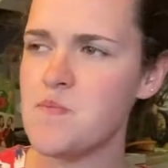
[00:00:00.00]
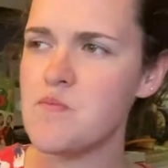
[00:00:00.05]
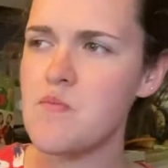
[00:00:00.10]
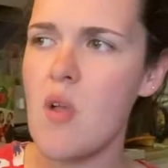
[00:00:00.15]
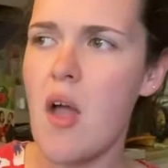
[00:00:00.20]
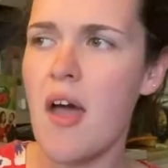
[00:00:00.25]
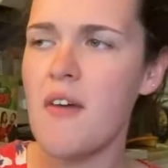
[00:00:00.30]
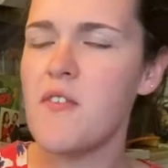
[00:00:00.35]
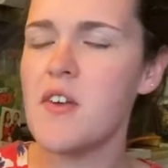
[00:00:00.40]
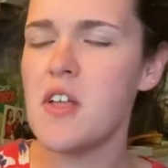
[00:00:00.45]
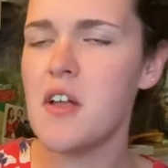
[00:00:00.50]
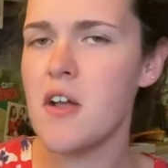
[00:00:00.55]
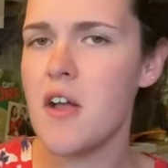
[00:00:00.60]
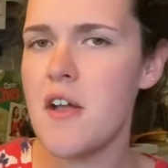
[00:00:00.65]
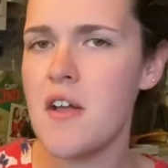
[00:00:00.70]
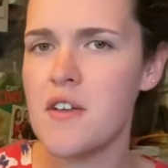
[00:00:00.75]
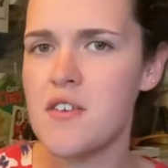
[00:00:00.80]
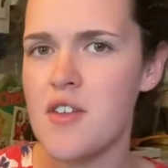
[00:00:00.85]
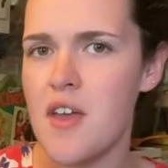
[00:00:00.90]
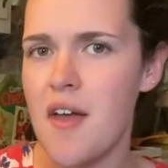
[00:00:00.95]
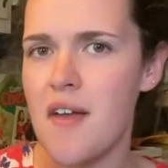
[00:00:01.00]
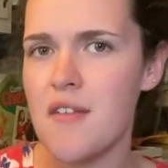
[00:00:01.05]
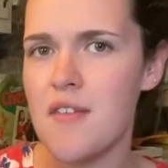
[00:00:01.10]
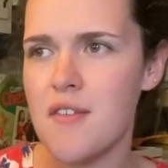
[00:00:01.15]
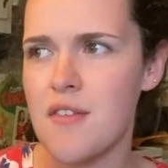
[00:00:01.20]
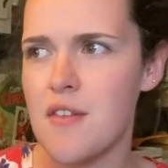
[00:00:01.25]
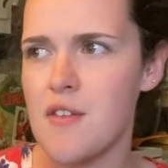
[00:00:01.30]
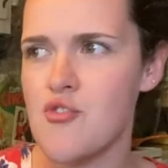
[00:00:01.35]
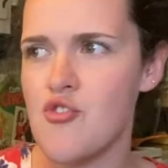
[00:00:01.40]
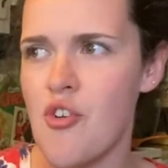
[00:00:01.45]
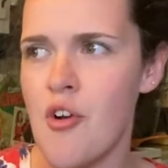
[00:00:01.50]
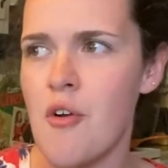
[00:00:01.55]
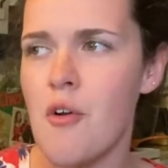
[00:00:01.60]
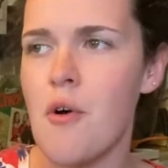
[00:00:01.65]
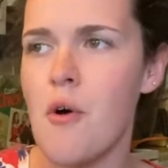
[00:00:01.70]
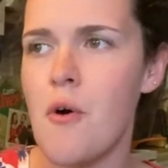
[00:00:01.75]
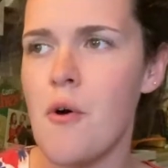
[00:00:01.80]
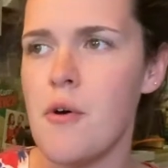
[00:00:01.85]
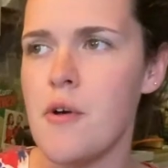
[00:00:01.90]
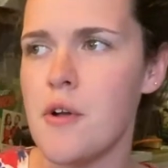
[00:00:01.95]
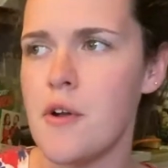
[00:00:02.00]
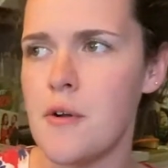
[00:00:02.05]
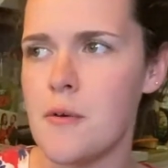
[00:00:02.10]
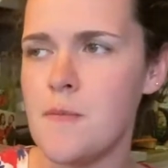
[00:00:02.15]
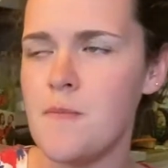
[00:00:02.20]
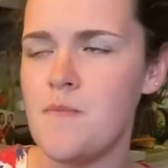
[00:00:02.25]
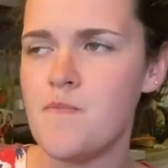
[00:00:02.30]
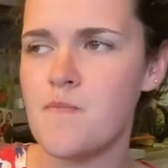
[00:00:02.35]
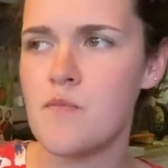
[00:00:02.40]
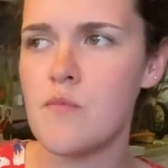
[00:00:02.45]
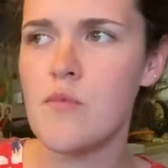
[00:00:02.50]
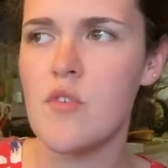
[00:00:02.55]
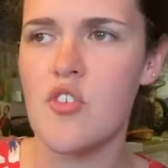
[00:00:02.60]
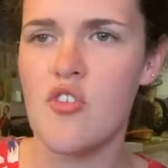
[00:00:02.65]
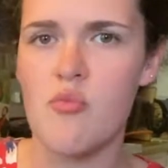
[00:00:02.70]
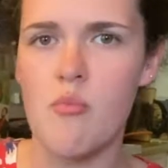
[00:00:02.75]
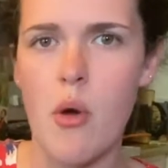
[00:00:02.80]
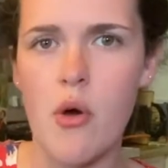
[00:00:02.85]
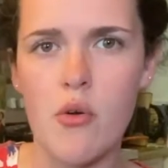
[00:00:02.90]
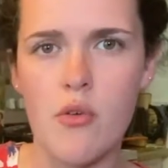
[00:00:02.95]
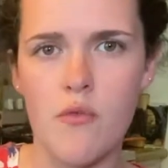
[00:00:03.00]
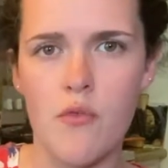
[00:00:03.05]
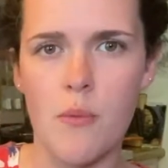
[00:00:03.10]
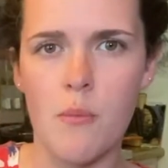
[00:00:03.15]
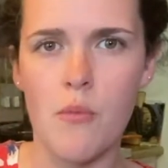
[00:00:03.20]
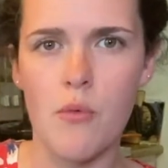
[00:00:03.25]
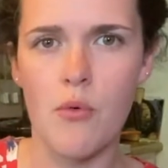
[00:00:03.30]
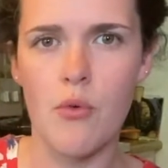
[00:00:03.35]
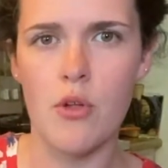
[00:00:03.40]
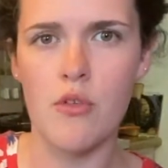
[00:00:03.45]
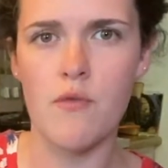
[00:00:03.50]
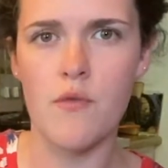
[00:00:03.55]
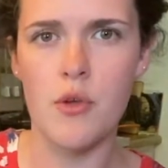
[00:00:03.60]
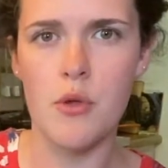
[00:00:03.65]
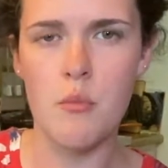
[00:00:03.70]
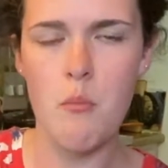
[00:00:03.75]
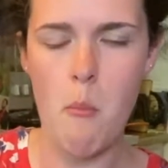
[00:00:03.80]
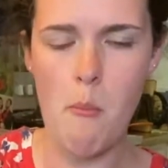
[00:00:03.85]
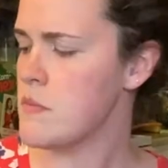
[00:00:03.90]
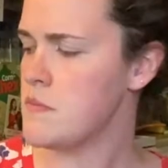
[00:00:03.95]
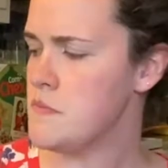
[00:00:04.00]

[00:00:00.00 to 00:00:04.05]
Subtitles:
I feel like I can taste the charcoal or the smoke from grilled food.